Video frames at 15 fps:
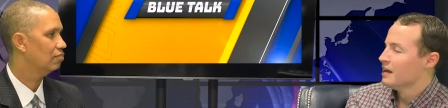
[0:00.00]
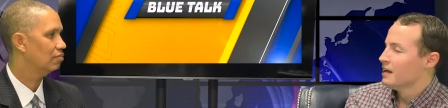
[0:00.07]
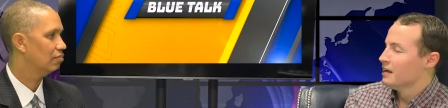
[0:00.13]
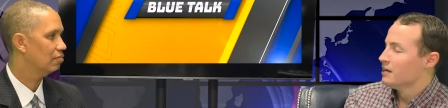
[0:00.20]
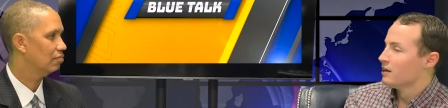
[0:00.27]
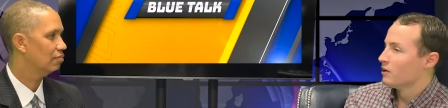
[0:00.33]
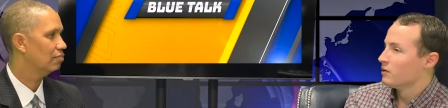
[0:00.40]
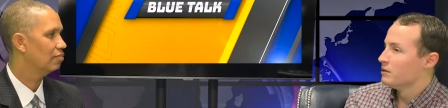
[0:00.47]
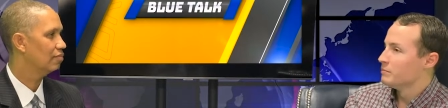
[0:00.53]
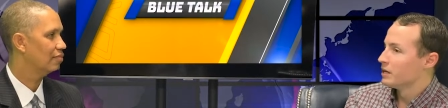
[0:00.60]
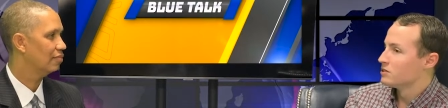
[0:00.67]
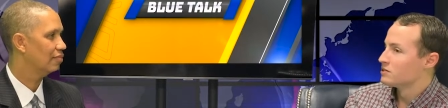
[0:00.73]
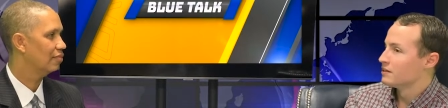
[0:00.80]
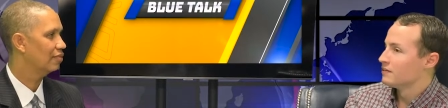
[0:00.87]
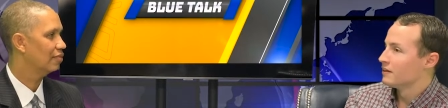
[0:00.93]
Speaker 1: you know, he
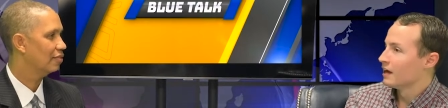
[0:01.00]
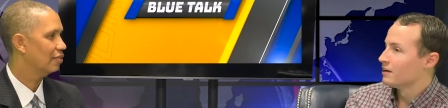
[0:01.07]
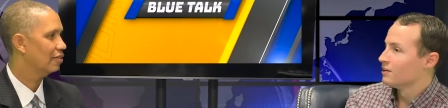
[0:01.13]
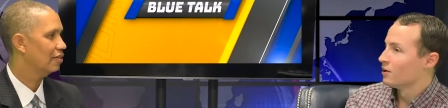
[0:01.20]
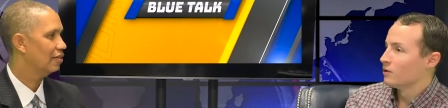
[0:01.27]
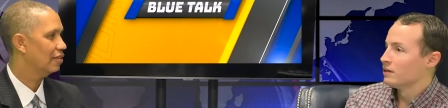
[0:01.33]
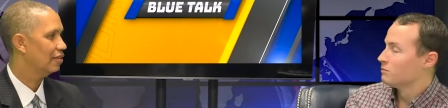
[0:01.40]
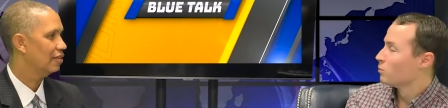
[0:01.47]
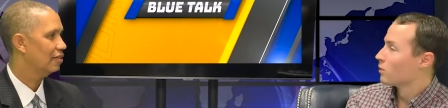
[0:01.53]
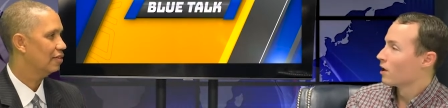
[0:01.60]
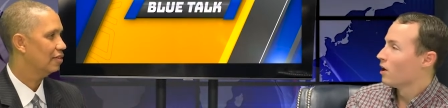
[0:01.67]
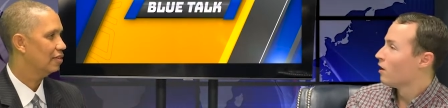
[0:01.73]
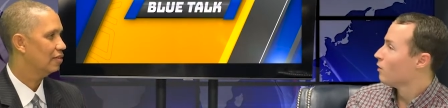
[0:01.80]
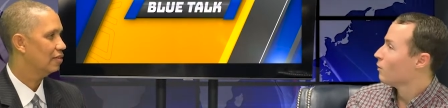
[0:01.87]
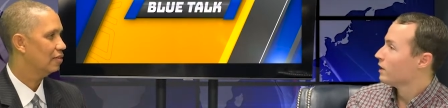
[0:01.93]
mentioned that, you know, it,
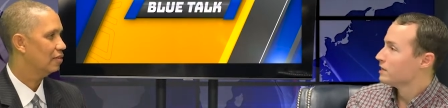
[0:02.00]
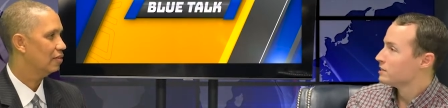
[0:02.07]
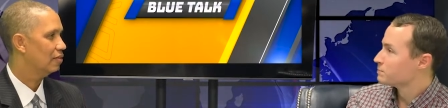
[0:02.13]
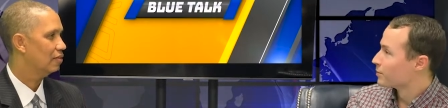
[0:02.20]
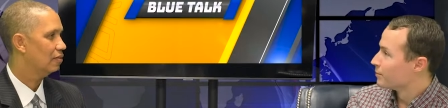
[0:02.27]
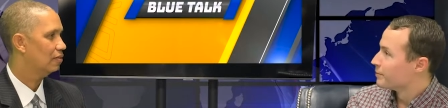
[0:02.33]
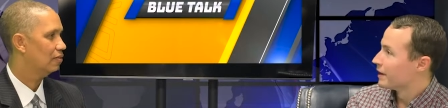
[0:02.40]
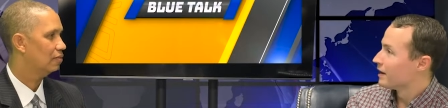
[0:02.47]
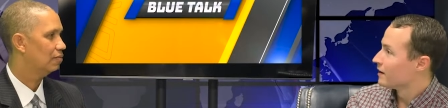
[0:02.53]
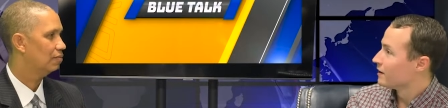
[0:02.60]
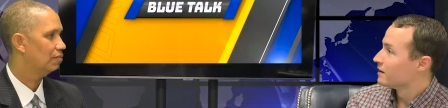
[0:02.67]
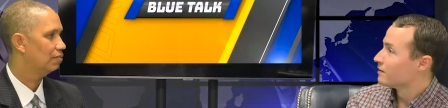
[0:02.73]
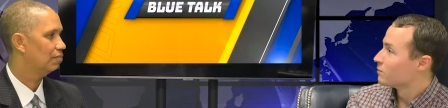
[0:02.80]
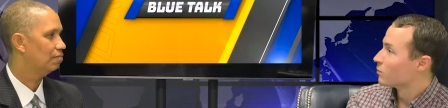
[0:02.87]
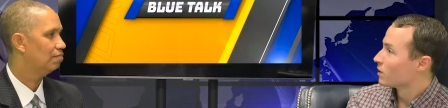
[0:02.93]
we're always
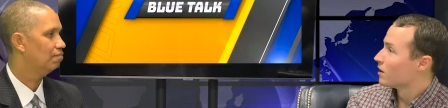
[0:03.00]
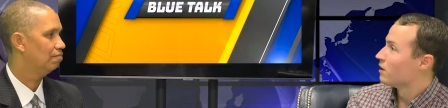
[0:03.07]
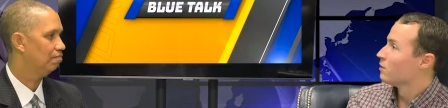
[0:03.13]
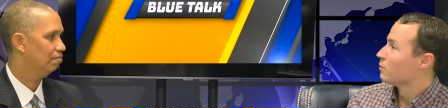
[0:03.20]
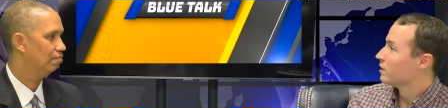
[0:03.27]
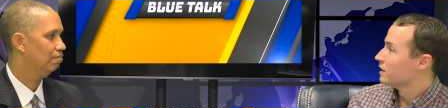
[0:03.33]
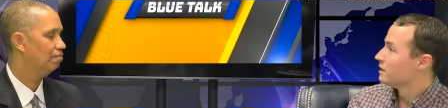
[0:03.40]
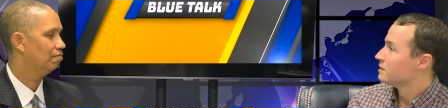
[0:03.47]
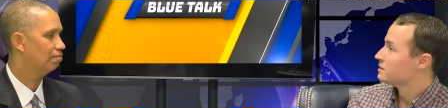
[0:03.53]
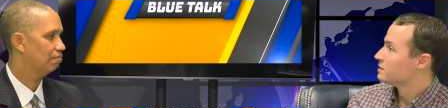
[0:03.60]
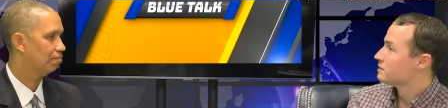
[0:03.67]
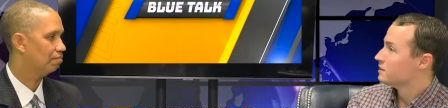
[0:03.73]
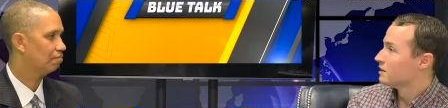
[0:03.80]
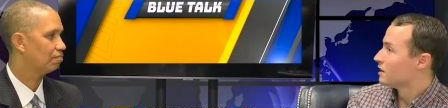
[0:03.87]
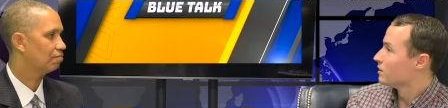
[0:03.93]
preparing. We're mm-hmm.
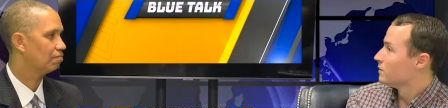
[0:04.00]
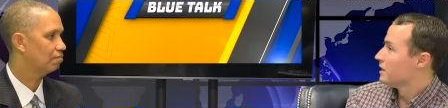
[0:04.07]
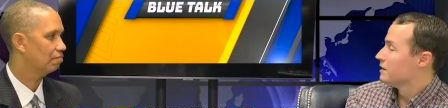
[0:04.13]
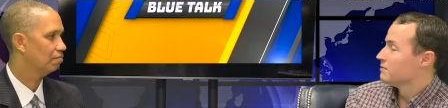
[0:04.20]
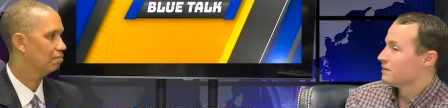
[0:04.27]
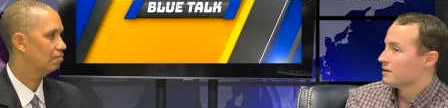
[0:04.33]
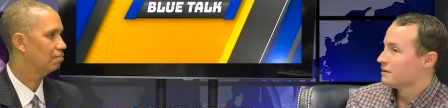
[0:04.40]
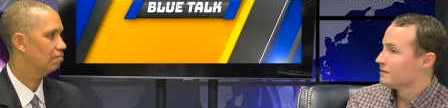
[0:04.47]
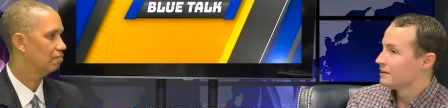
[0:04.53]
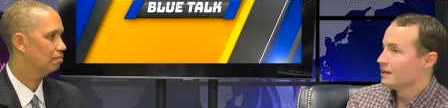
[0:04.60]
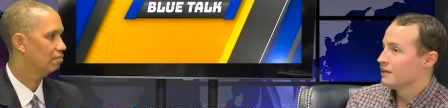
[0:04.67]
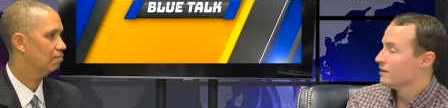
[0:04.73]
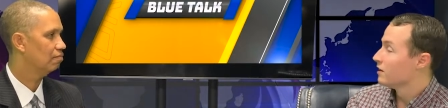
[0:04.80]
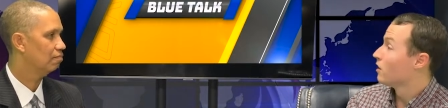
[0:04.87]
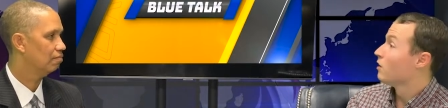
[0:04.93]
always, you know, even
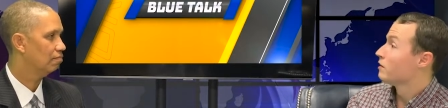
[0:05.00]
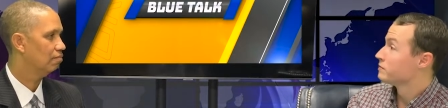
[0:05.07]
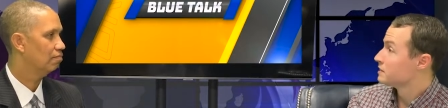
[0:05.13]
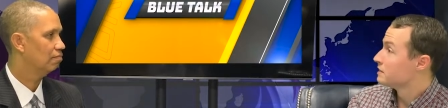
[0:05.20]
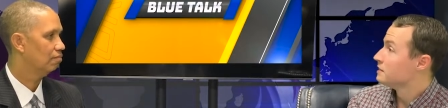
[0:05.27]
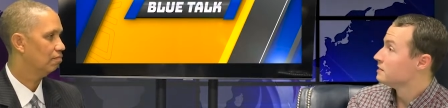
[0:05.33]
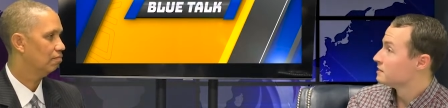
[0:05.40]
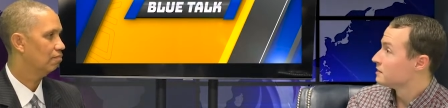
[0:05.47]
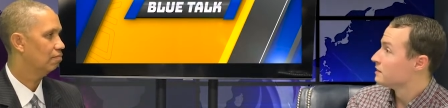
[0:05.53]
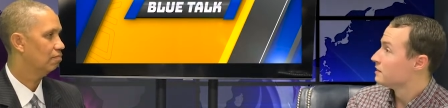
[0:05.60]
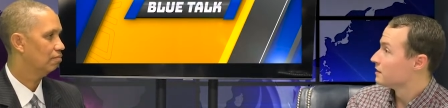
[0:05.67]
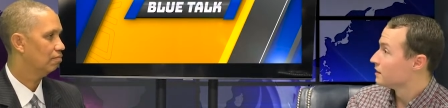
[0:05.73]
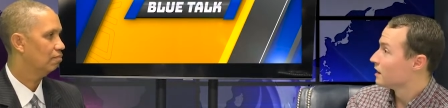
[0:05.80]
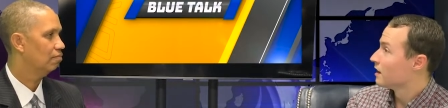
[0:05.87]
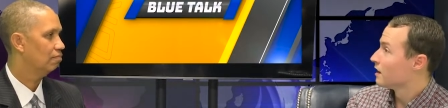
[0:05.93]
in the off season.
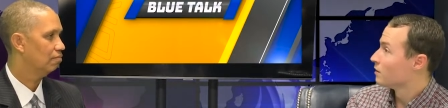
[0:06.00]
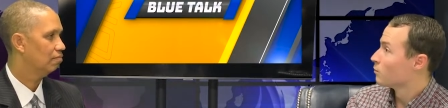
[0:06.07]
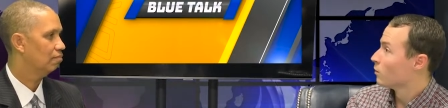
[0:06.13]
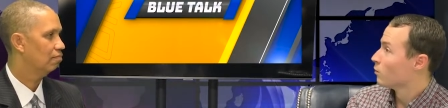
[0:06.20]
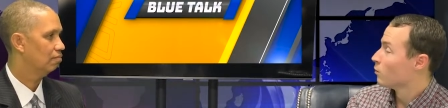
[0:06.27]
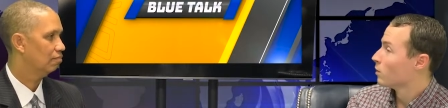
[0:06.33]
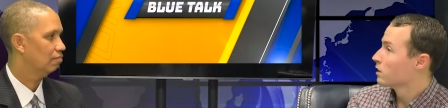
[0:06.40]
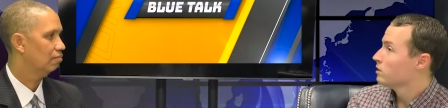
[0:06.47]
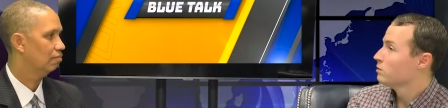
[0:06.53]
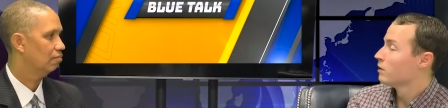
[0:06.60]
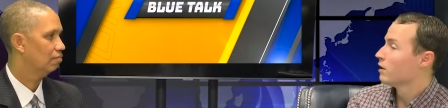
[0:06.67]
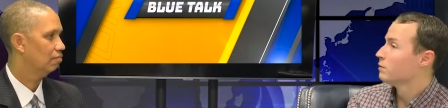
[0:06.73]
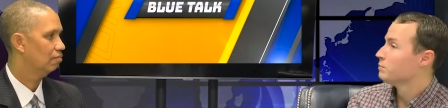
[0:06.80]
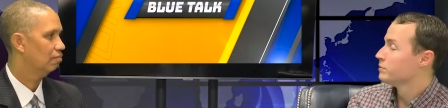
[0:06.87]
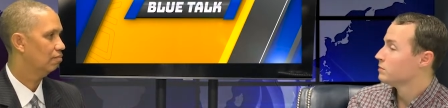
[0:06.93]
Uh, what, what do you
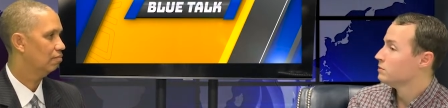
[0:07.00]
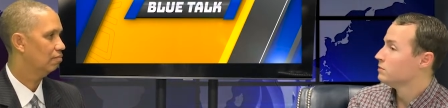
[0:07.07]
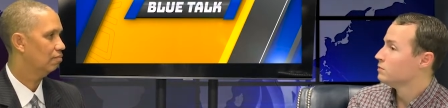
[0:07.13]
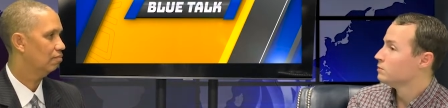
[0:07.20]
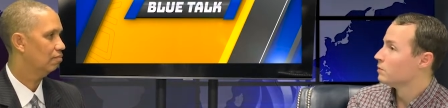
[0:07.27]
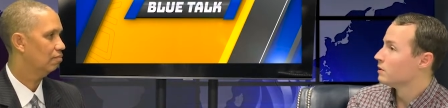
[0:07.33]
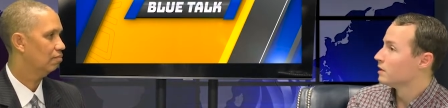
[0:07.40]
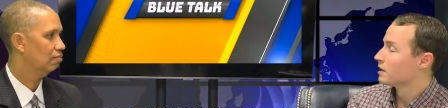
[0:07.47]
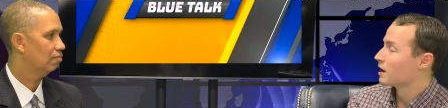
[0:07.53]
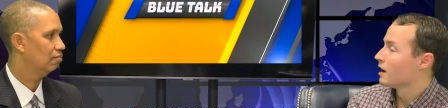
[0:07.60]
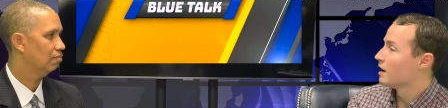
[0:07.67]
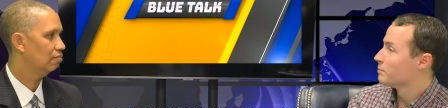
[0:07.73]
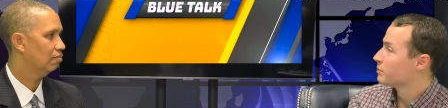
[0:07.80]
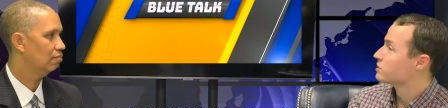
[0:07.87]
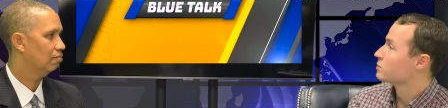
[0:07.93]
hope to
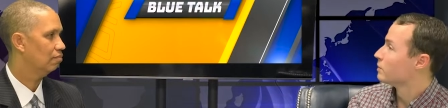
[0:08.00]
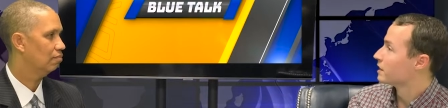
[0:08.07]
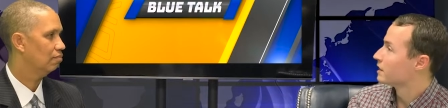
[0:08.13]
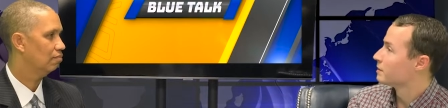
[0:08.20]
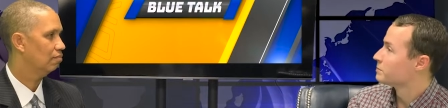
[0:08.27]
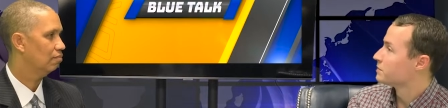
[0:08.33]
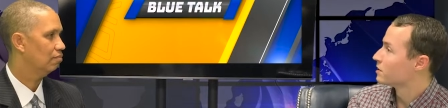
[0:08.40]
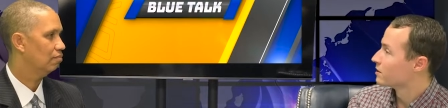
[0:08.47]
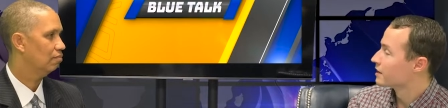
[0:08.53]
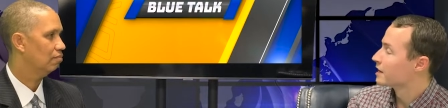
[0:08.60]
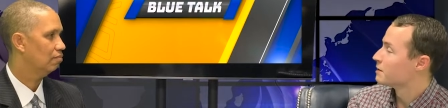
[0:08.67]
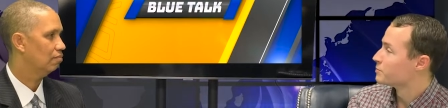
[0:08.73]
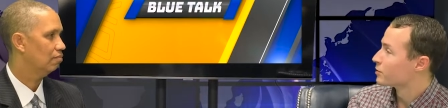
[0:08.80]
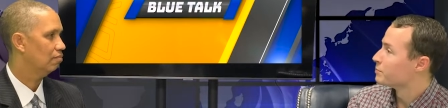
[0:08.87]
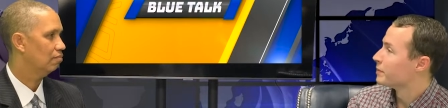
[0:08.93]
accomplish when it comes to
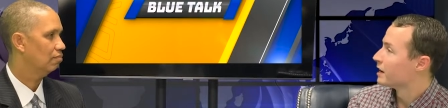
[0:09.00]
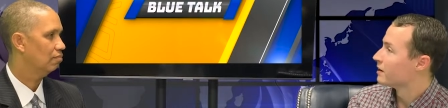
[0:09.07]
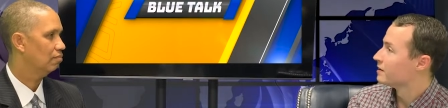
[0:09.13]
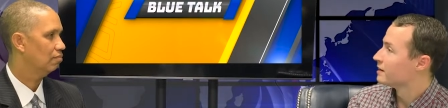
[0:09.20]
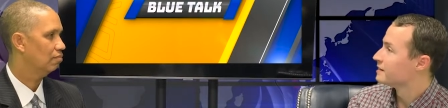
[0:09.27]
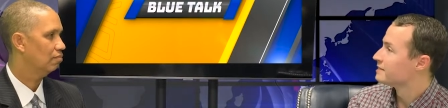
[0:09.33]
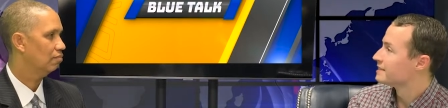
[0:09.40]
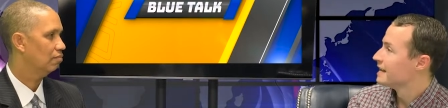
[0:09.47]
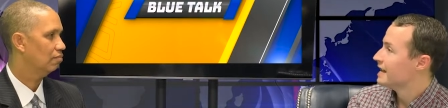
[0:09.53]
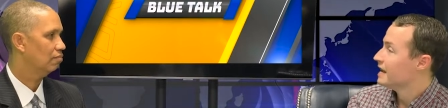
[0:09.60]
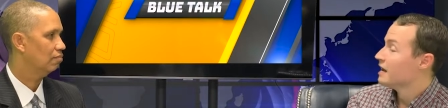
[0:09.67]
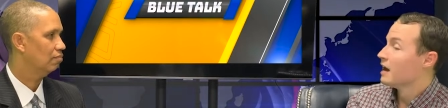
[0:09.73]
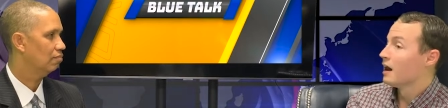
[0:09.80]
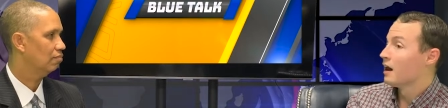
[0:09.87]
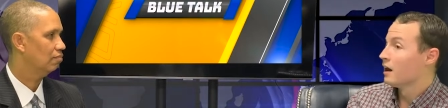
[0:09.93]
hurricane preparedness,
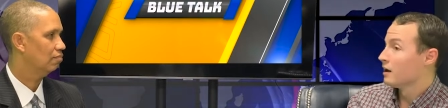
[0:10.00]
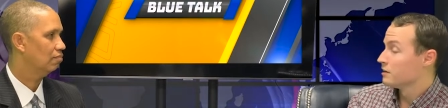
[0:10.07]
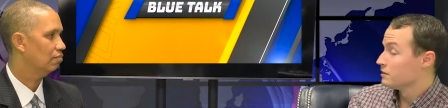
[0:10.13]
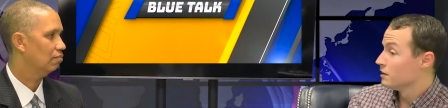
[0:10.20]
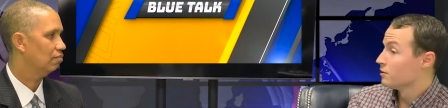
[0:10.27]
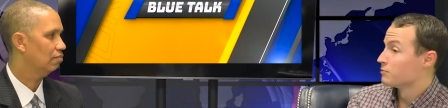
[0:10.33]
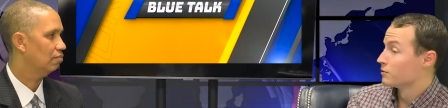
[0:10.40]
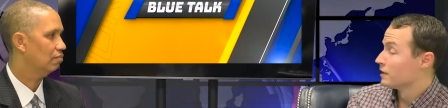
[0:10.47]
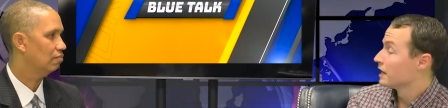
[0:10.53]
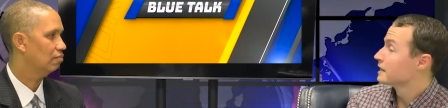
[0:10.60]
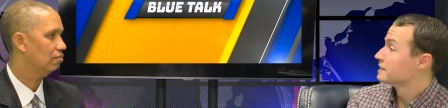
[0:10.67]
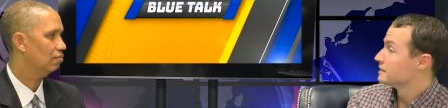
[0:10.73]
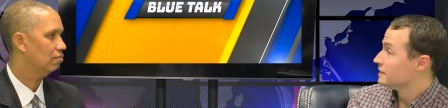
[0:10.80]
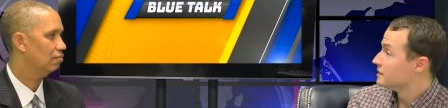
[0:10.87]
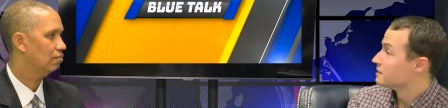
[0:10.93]
uh, you know, for
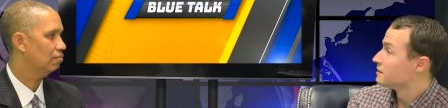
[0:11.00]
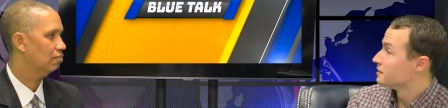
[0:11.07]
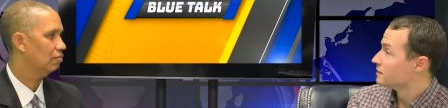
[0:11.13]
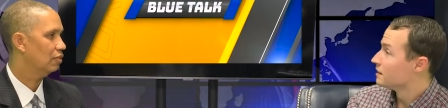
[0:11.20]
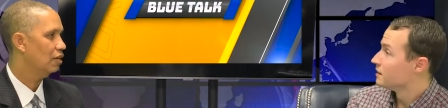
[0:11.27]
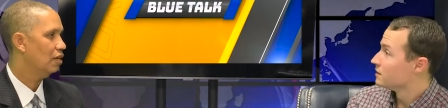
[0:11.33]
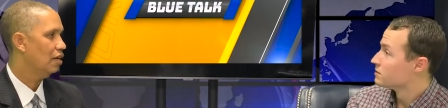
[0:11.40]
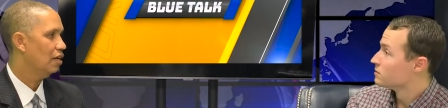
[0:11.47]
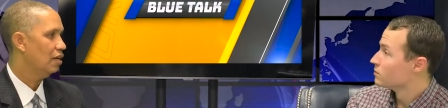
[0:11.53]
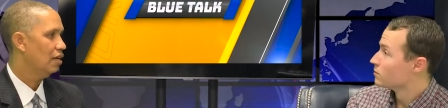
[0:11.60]
next season in the Super